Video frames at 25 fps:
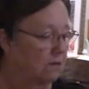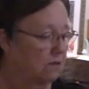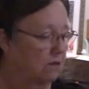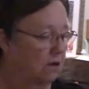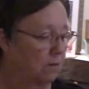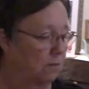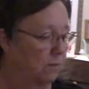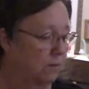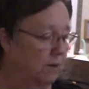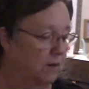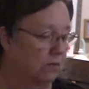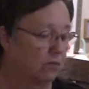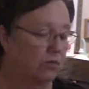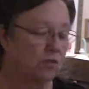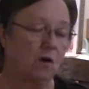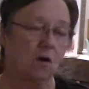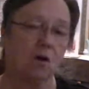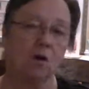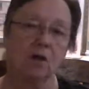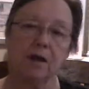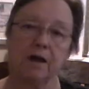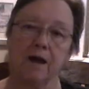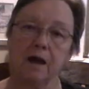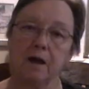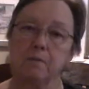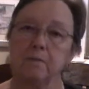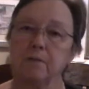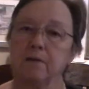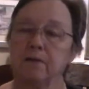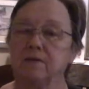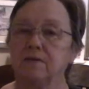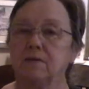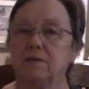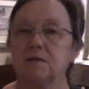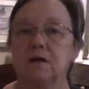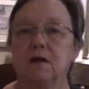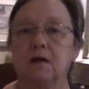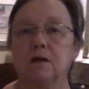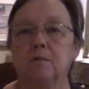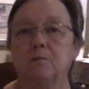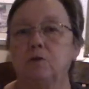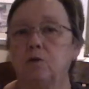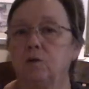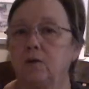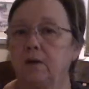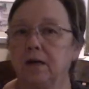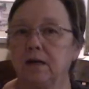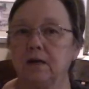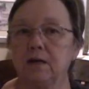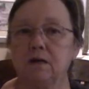They'll be thawed out by the time
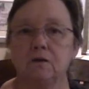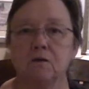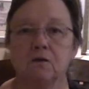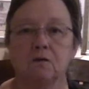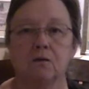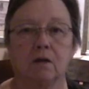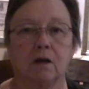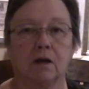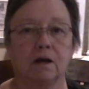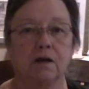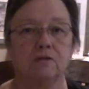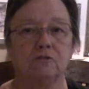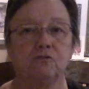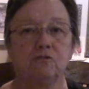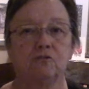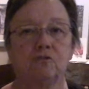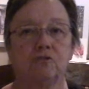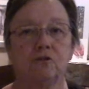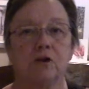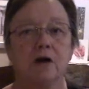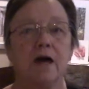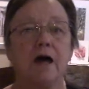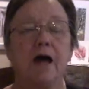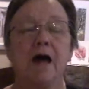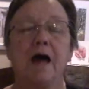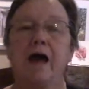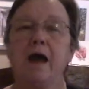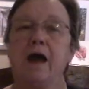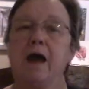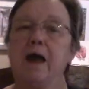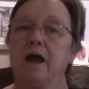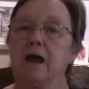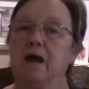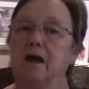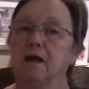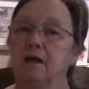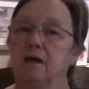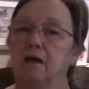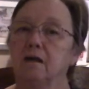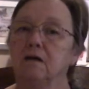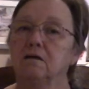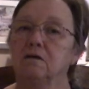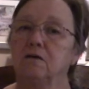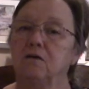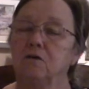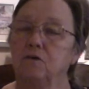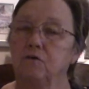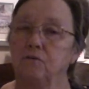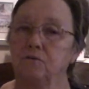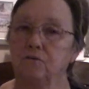you eat your lunch, and
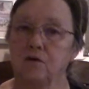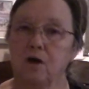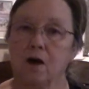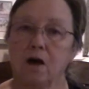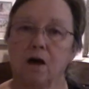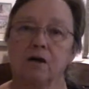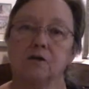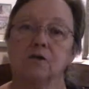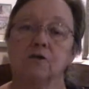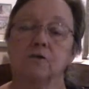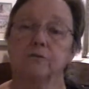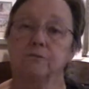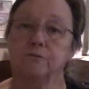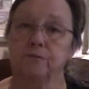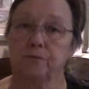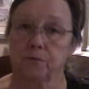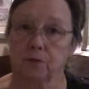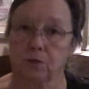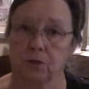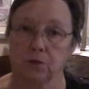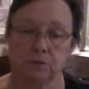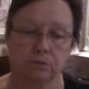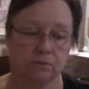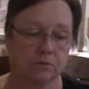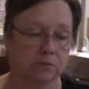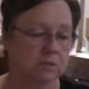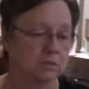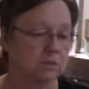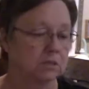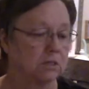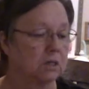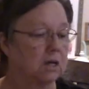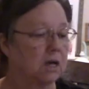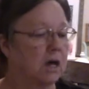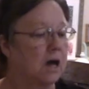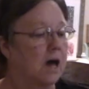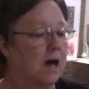you've got your fruit.